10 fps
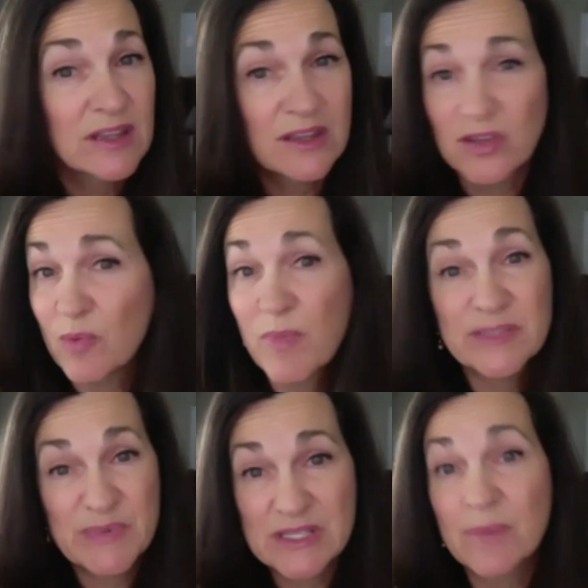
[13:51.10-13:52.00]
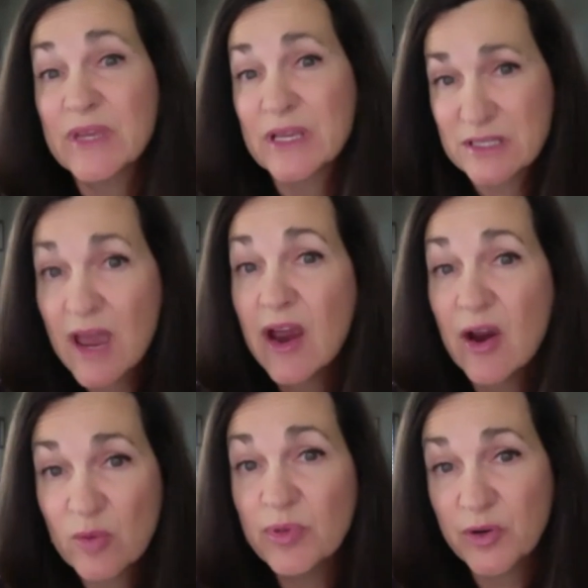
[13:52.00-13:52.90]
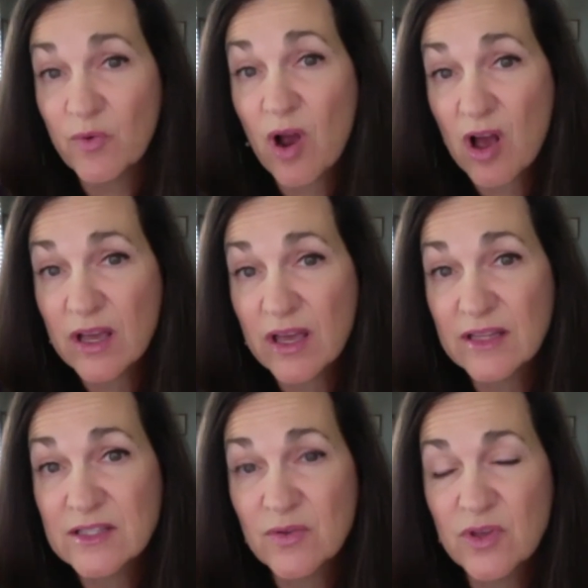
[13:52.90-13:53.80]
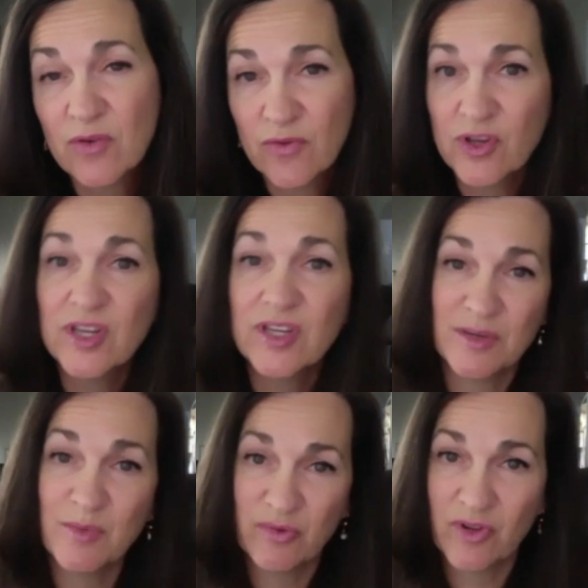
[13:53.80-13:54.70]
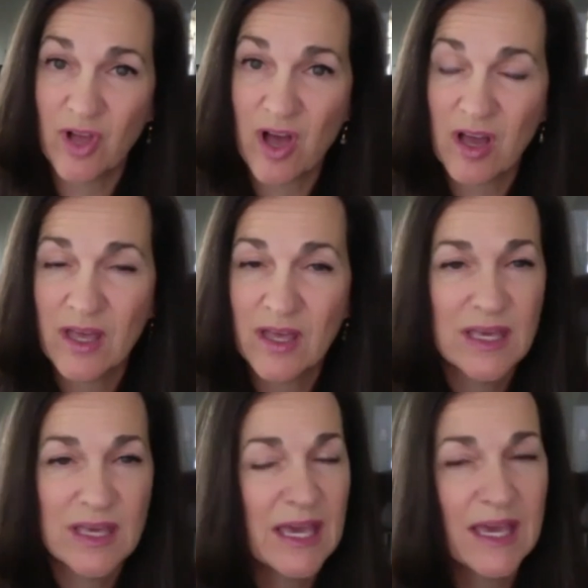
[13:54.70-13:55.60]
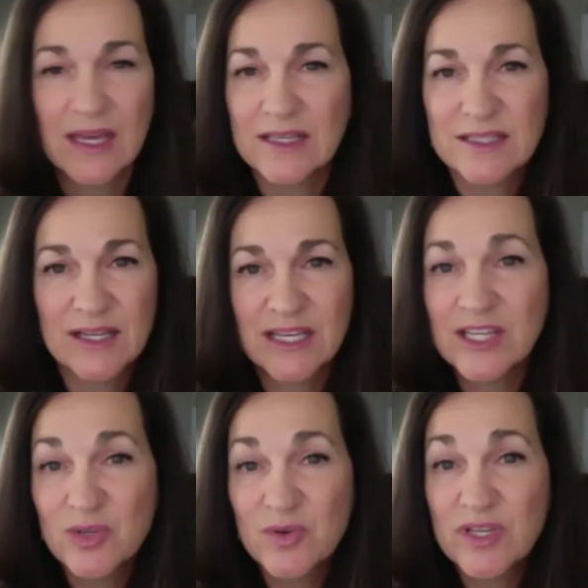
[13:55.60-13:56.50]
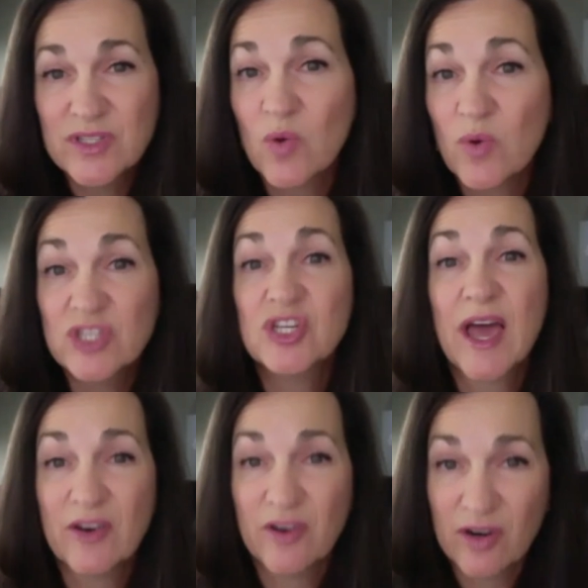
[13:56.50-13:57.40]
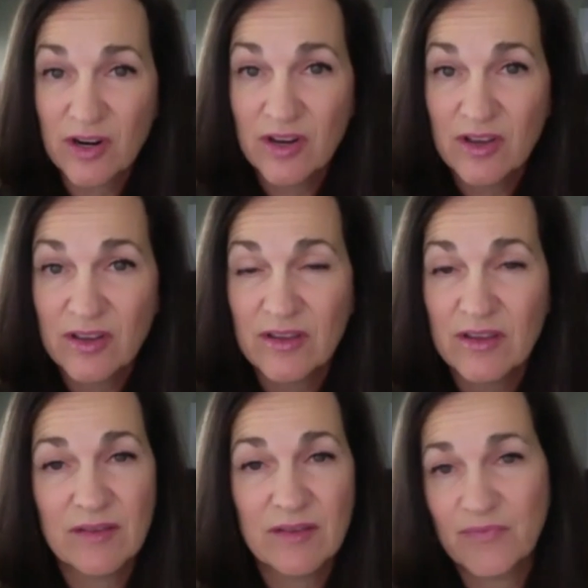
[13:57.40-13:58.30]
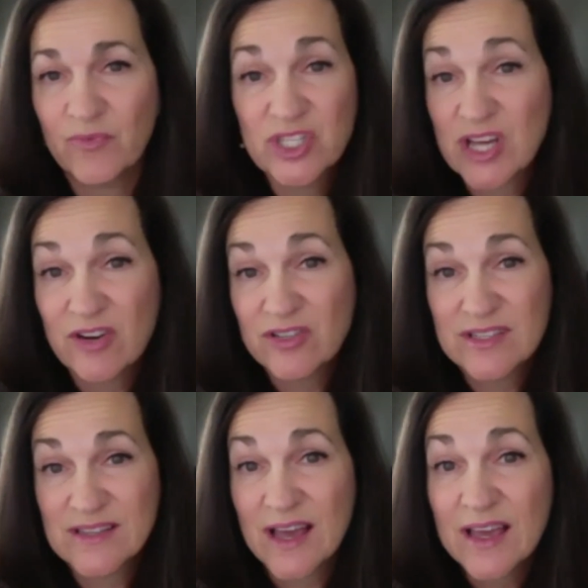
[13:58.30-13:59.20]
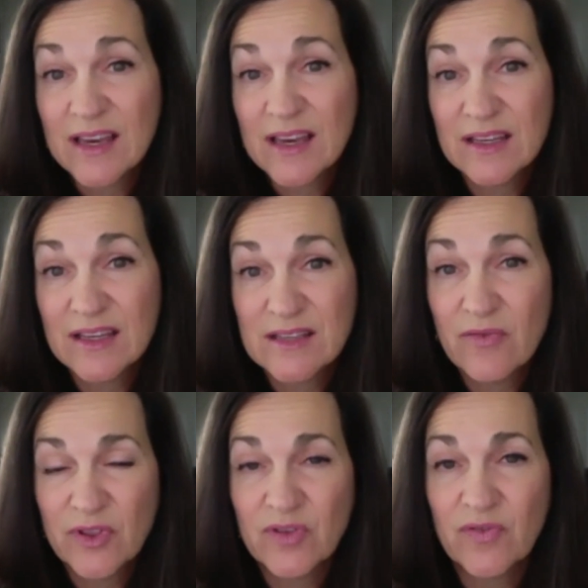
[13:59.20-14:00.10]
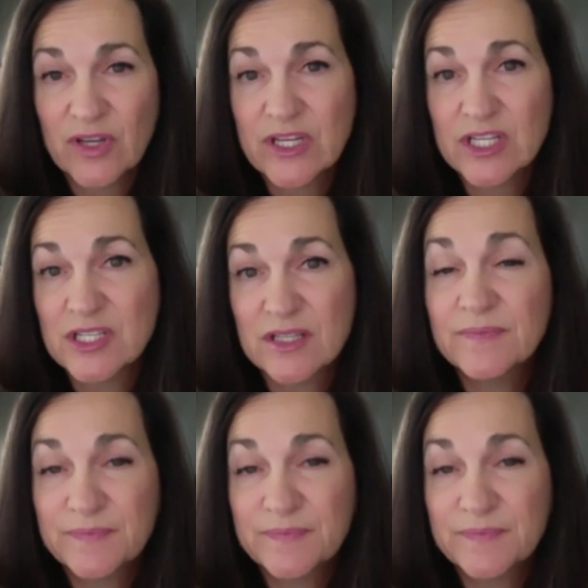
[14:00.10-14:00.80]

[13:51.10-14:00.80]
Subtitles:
there must be something terribly wrong. And so therefore you need to move along. And in doing so, we shatter society itself at the foundation.